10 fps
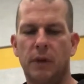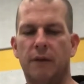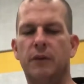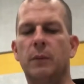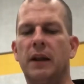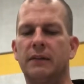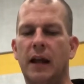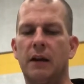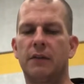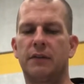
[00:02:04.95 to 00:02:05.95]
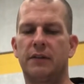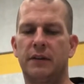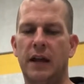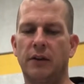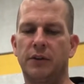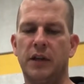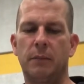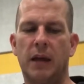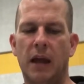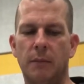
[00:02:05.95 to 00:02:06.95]
A few minutes later, the Centennial team
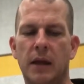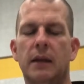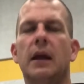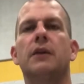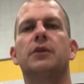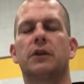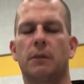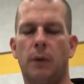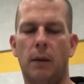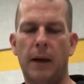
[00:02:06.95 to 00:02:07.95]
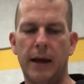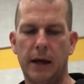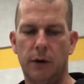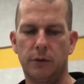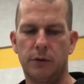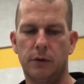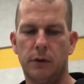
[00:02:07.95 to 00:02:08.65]
came in and took the ball bag out.